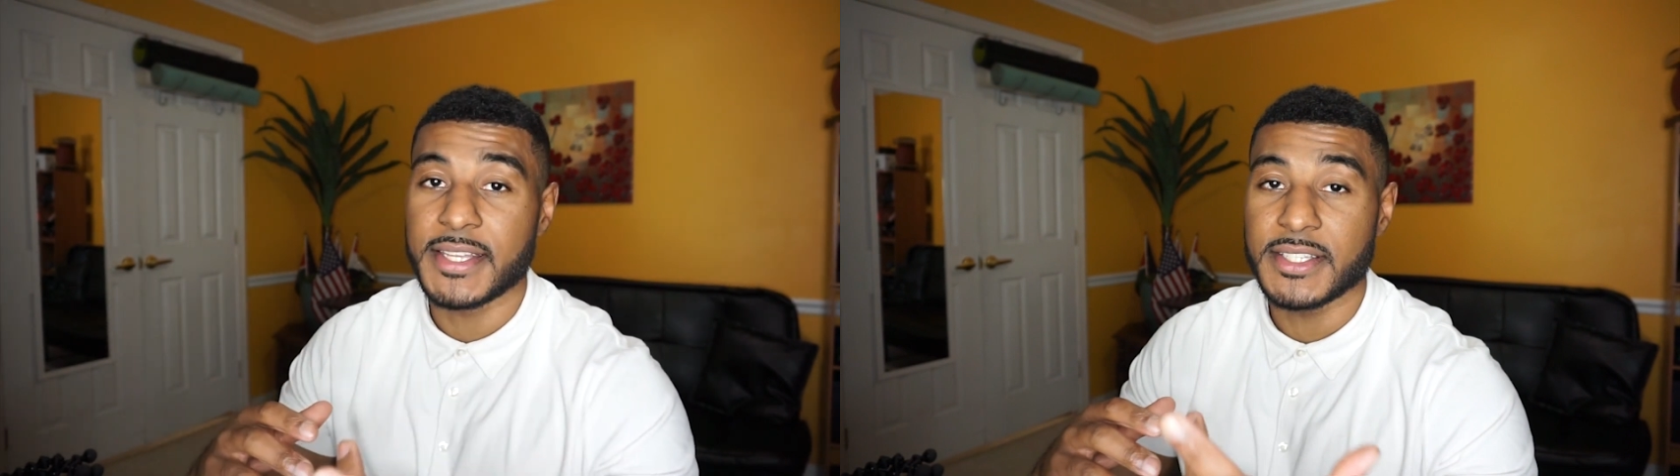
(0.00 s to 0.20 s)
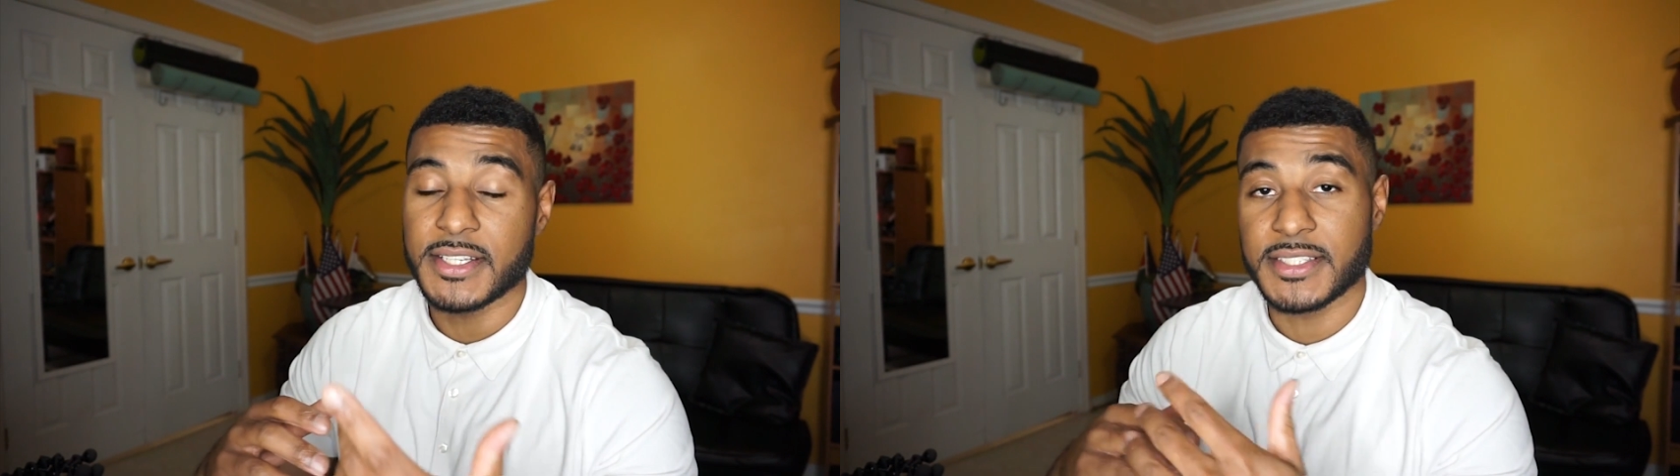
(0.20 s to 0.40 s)

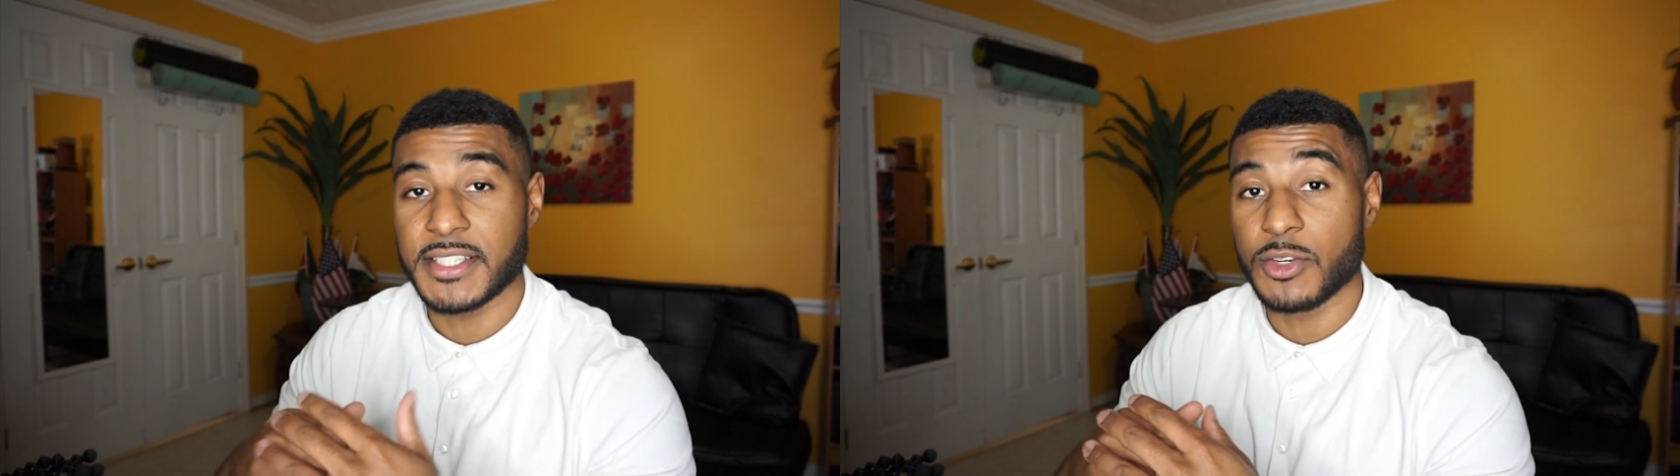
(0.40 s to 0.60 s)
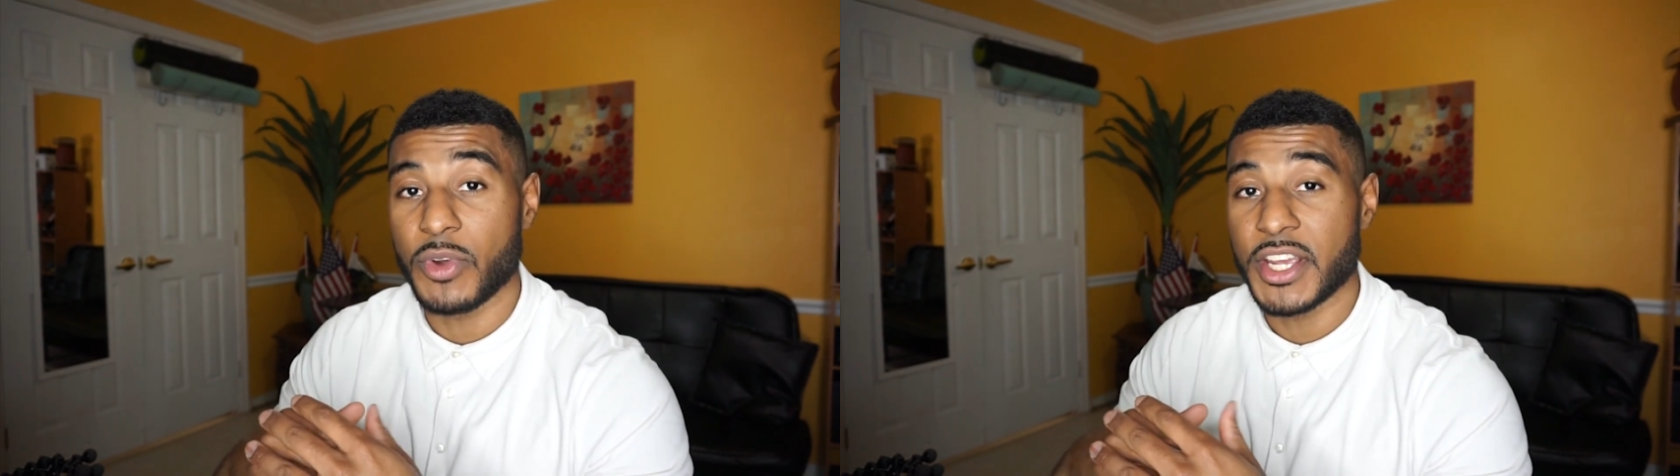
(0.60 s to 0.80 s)
into
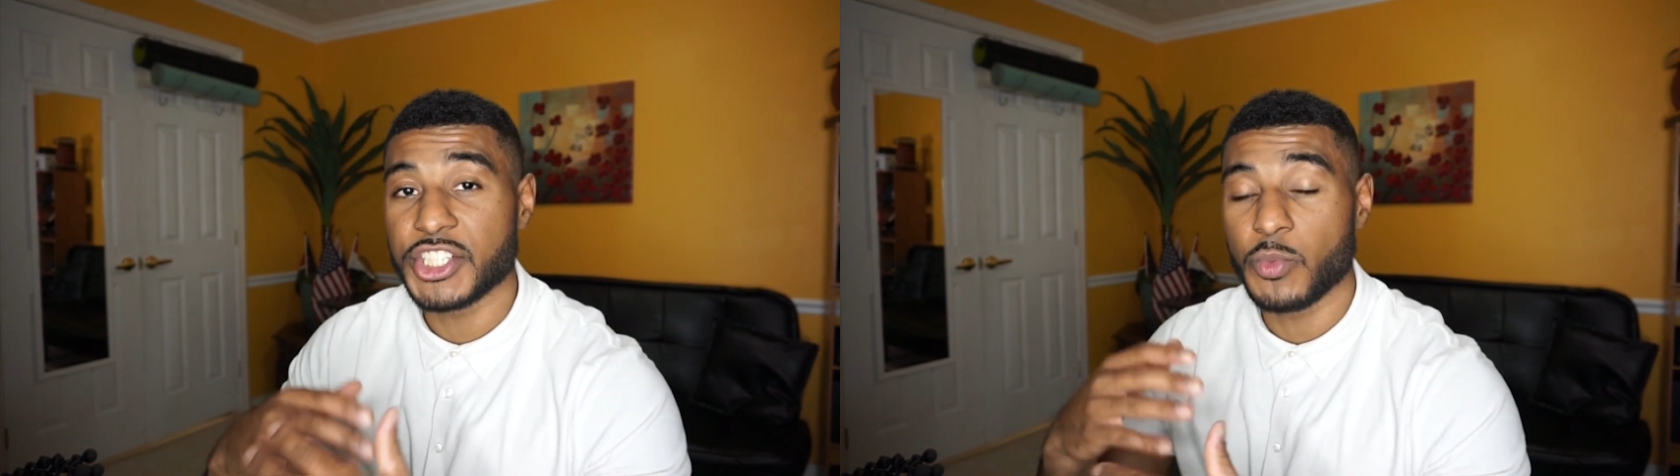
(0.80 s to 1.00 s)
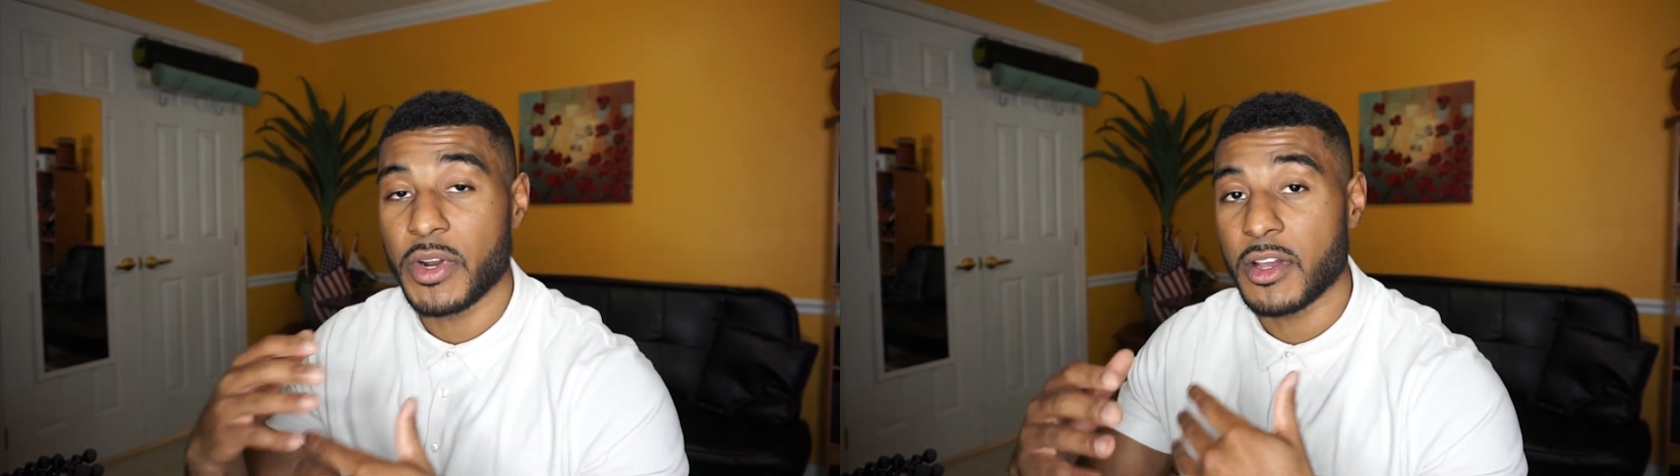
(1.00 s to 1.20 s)

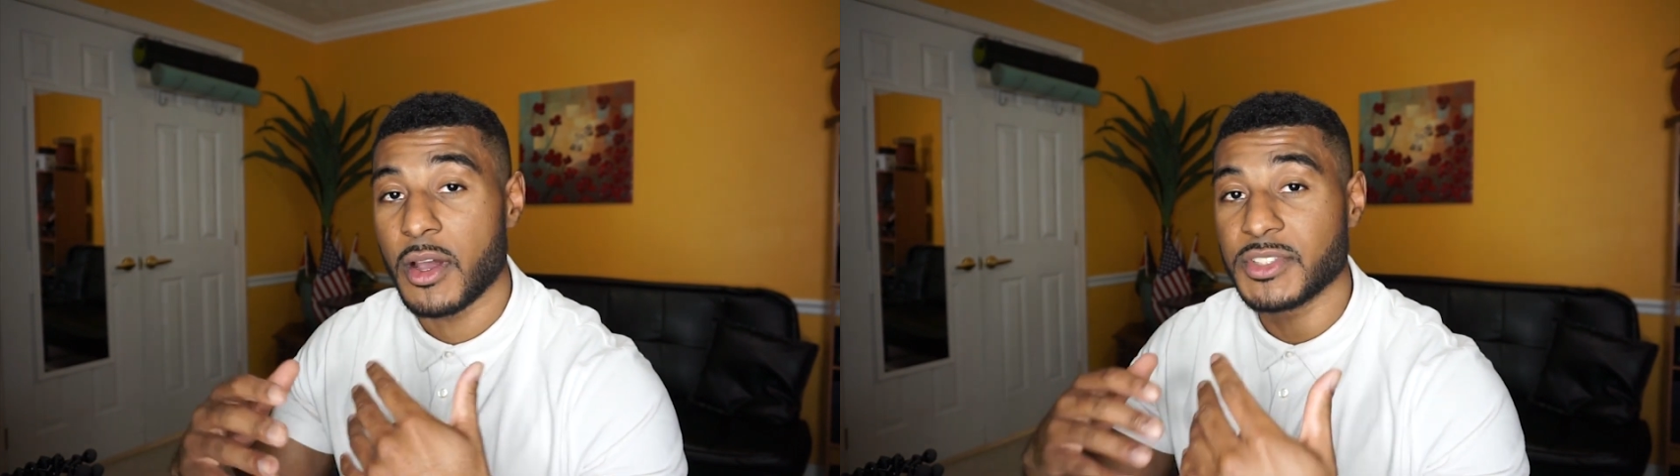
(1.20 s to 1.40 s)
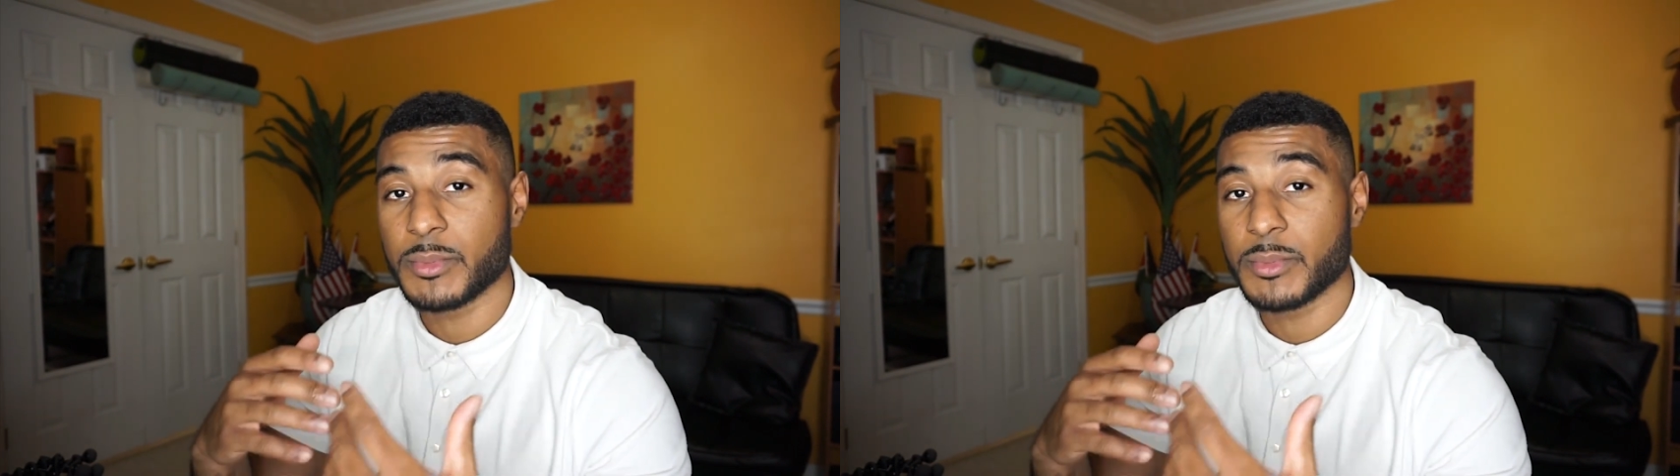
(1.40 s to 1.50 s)
consideration when it comes